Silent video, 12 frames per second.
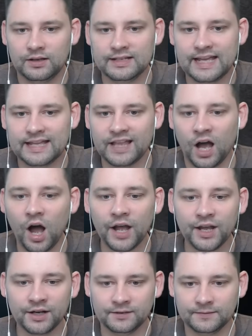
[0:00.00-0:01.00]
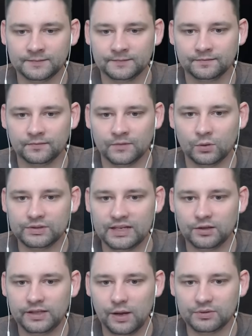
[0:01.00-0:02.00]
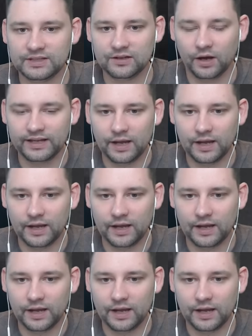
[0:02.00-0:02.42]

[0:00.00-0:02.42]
Let's get the iron. Was it? Yeah, was it?